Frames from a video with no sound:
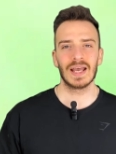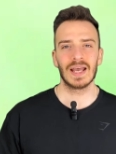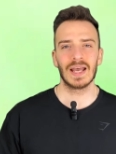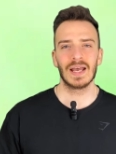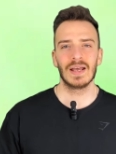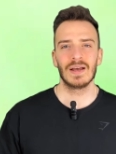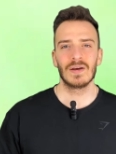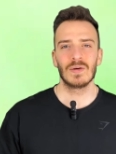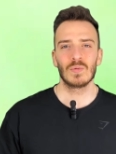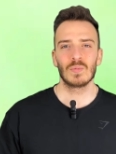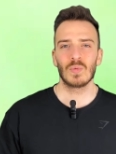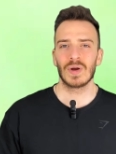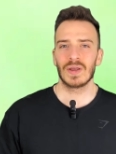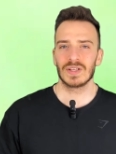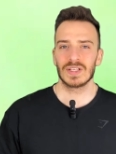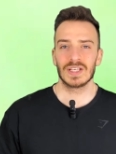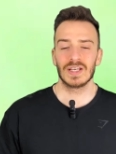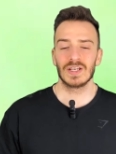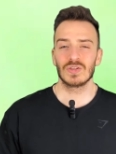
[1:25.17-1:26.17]
and
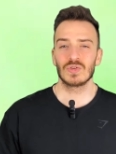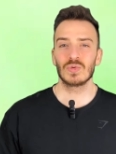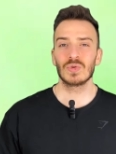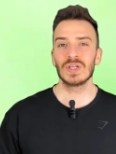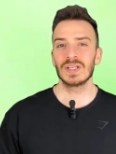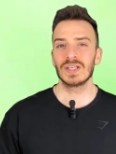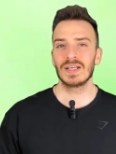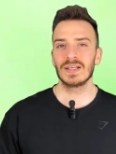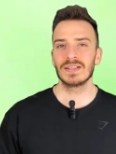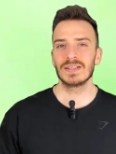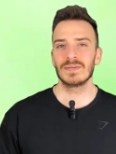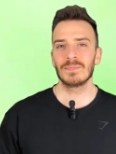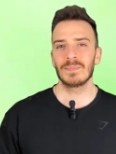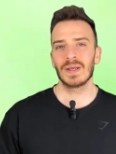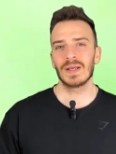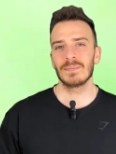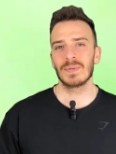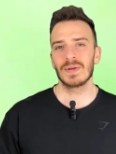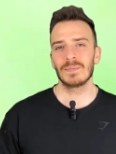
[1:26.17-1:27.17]
what key ingredients
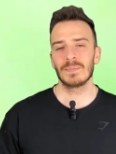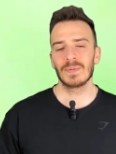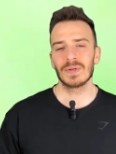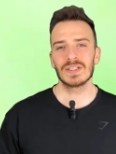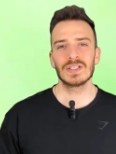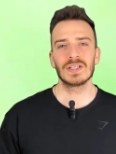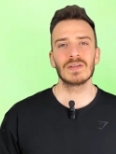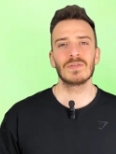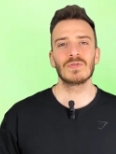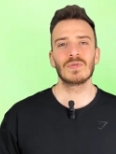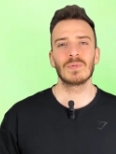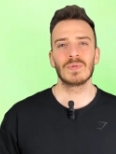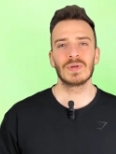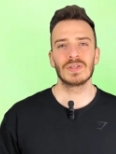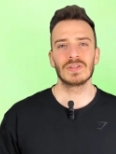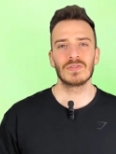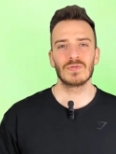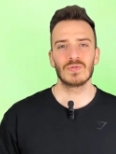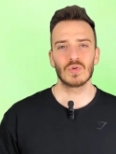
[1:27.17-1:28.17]
might be missing from
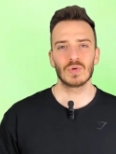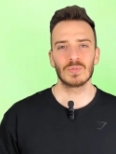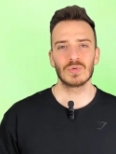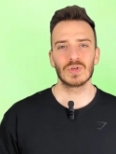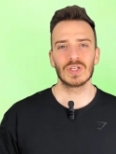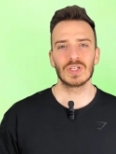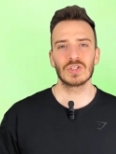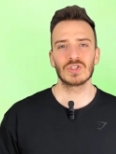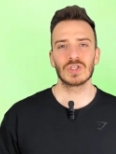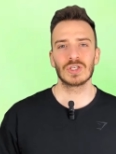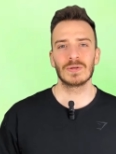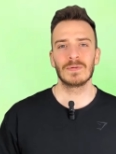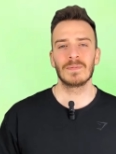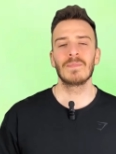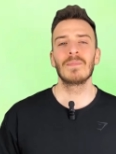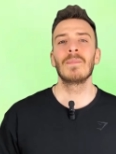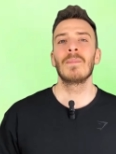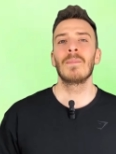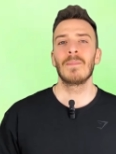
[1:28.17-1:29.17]
this formulation.
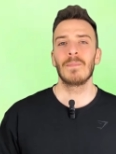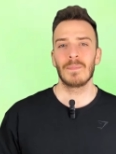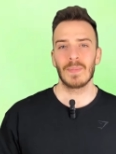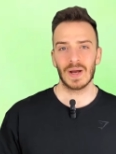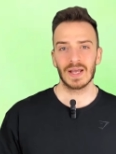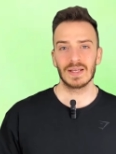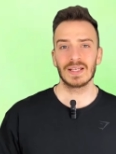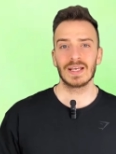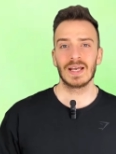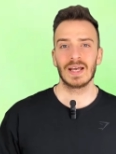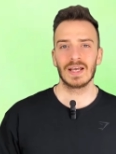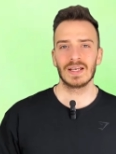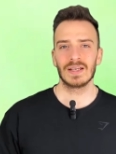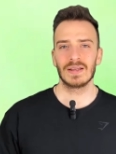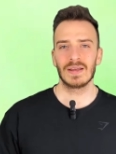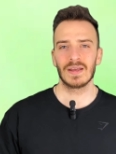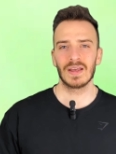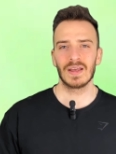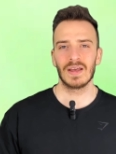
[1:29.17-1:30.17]
By the
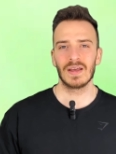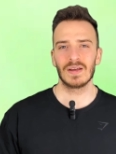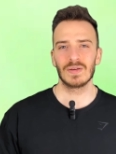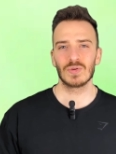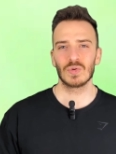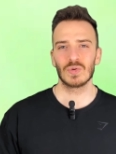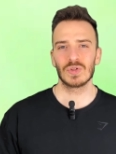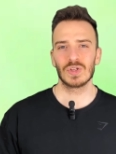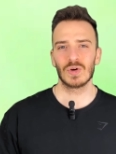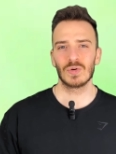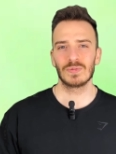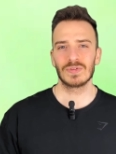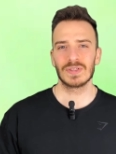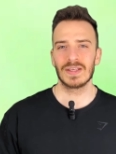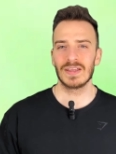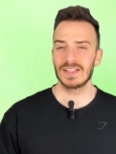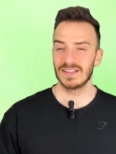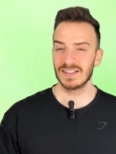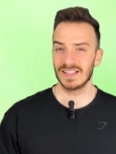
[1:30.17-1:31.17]
end, You'll know if
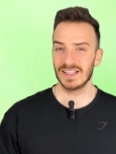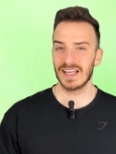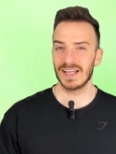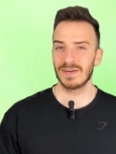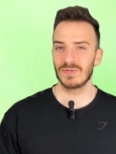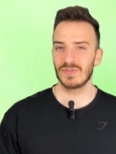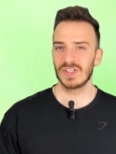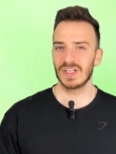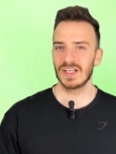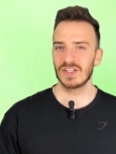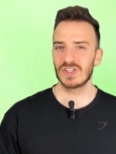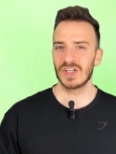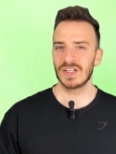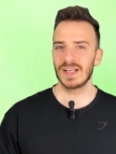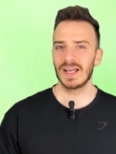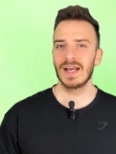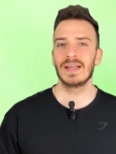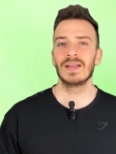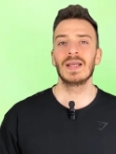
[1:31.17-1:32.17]
this is a
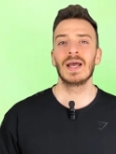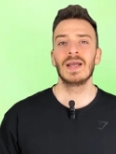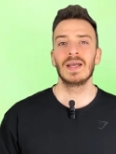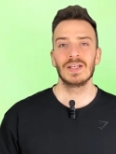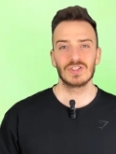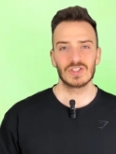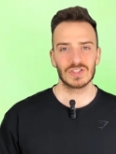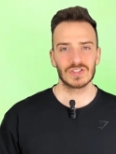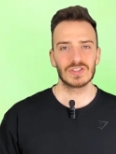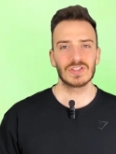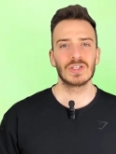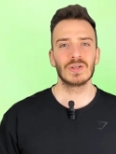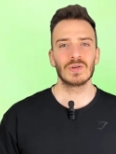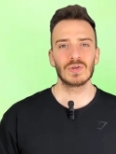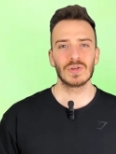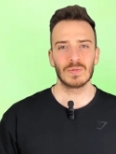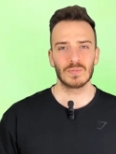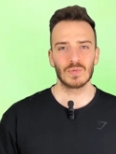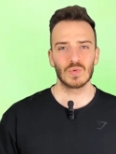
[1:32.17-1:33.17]
game-changing anti-aging
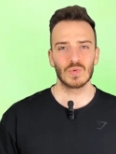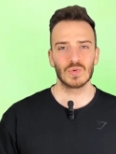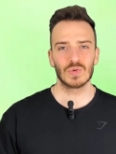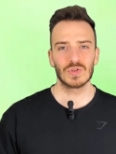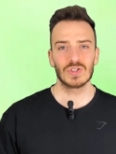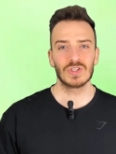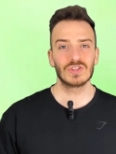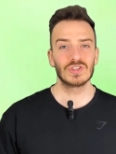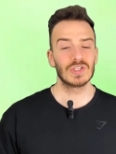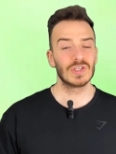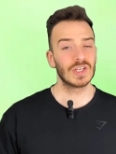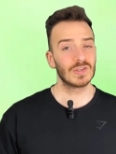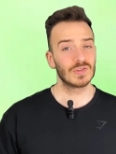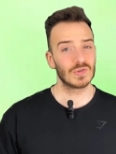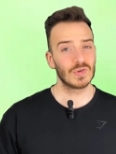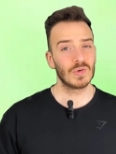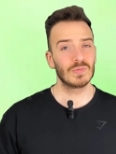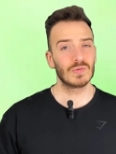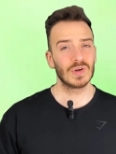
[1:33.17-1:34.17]
serum or just
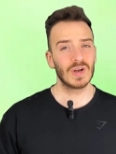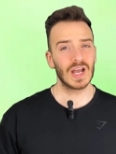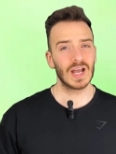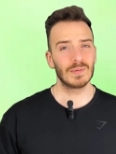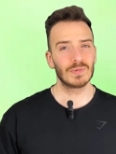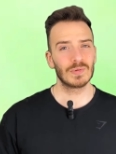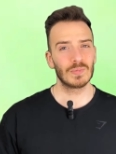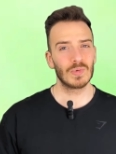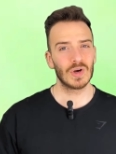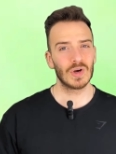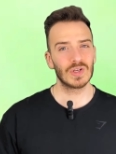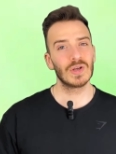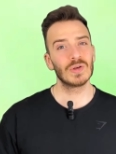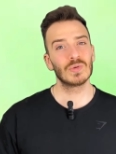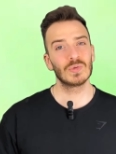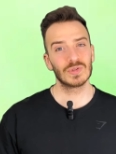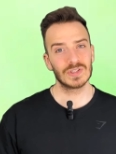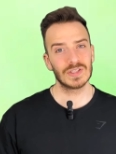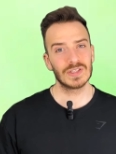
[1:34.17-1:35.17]
another overhyped
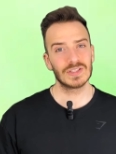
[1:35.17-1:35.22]
product with a